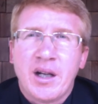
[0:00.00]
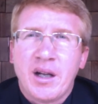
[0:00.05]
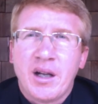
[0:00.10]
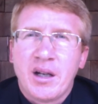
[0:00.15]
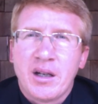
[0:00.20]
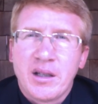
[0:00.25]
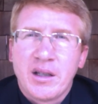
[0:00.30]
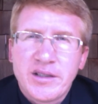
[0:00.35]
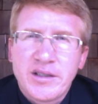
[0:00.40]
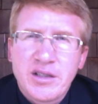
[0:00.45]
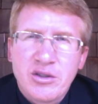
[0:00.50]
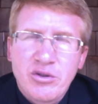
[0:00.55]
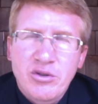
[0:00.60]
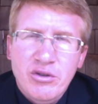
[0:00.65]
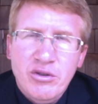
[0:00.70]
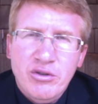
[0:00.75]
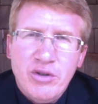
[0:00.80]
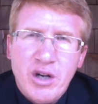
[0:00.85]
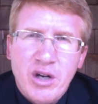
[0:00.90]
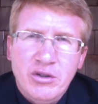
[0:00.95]
listen to the
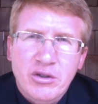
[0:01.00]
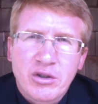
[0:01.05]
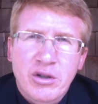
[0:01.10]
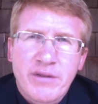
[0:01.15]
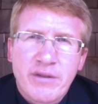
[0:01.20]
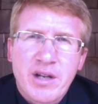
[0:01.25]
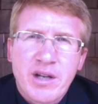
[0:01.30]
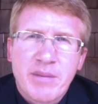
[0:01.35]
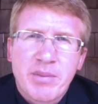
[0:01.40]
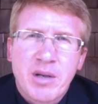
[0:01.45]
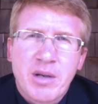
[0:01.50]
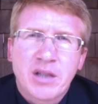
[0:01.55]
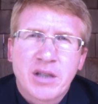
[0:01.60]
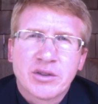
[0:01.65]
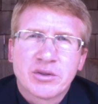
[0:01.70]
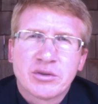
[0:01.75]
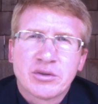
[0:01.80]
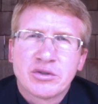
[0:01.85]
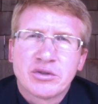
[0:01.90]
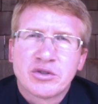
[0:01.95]
doctrine of the
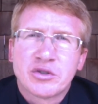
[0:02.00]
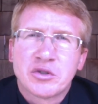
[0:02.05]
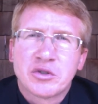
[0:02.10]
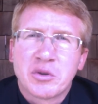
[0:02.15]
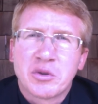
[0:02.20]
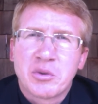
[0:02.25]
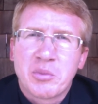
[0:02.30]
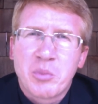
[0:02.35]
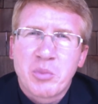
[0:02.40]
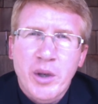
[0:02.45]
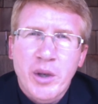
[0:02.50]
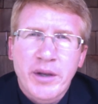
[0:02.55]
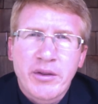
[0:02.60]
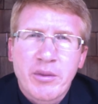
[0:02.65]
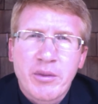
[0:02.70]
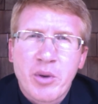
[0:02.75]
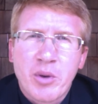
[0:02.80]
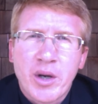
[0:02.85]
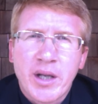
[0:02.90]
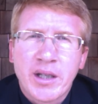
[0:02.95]
apostles, break the
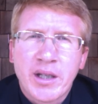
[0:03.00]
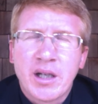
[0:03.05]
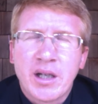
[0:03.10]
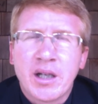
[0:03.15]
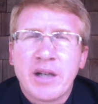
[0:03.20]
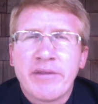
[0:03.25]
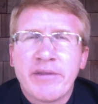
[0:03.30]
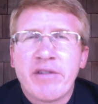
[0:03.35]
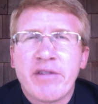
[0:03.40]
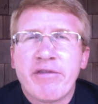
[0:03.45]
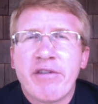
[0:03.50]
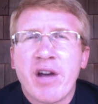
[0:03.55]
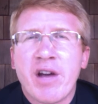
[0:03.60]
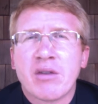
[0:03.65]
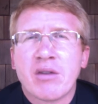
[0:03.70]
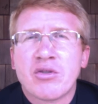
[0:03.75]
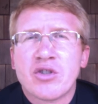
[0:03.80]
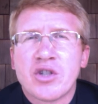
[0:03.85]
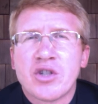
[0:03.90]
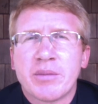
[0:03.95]
bread, and live in
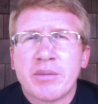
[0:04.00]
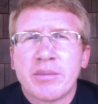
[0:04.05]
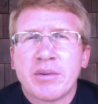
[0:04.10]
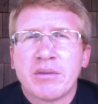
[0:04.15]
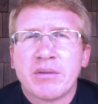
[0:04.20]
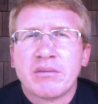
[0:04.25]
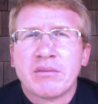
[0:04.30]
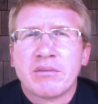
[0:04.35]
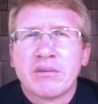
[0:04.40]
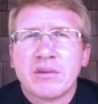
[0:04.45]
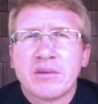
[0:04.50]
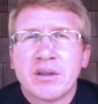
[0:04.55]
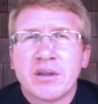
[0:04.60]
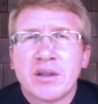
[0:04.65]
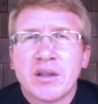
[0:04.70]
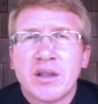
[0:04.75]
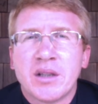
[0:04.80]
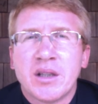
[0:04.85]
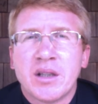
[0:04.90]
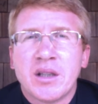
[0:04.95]
fellowship.
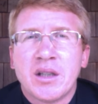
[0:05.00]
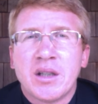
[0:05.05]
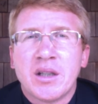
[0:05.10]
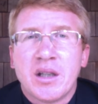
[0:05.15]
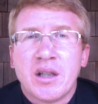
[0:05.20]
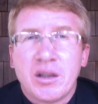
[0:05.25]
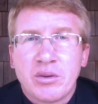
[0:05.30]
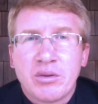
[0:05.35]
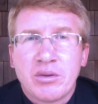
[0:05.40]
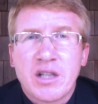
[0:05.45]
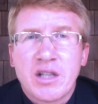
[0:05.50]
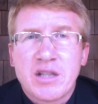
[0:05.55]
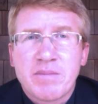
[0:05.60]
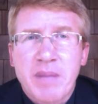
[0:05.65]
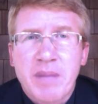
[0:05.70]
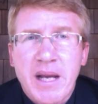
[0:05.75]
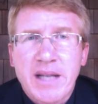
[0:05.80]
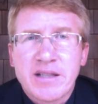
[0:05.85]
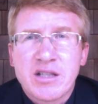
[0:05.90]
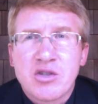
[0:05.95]
In today's
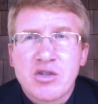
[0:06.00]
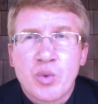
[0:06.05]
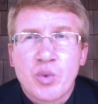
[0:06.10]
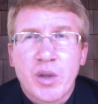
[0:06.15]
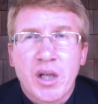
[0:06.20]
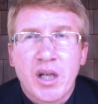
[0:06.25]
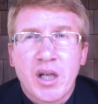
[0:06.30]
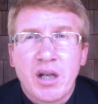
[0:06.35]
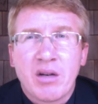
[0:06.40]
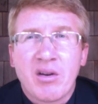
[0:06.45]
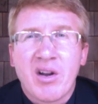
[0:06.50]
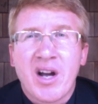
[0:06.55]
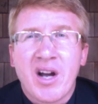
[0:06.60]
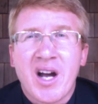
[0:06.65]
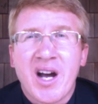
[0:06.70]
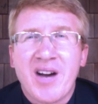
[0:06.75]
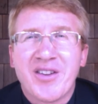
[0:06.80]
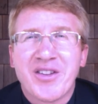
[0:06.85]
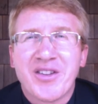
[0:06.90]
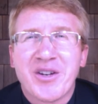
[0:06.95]
passage, we hear
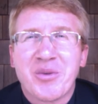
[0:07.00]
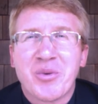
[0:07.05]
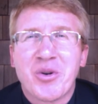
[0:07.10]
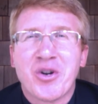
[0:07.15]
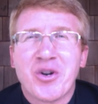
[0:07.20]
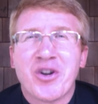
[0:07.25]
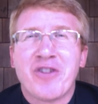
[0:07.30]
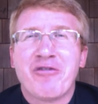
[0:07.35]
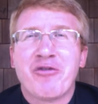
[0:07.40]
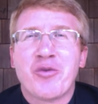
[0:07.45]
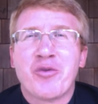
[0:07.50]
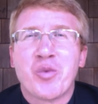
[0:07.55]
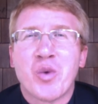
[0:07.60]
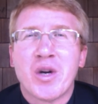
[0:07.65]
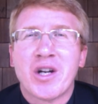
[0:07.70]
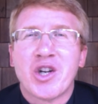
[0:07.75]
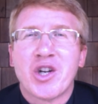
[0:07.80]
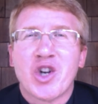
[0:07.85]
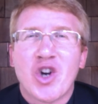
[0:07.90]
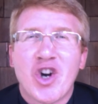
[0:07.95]
how they were of
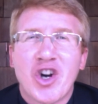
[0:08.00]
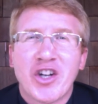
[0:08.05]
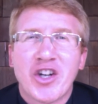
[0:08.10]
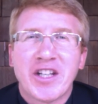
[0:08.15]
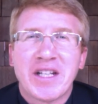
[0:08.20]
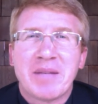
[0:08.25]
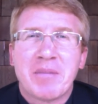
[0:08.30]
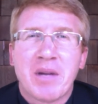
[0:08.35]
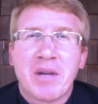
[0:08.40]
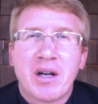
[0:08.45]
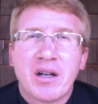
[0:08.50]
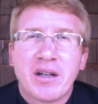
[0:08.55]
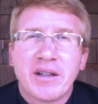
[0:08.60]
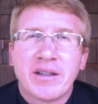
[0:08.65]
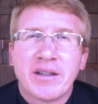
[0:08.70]
one heart and mind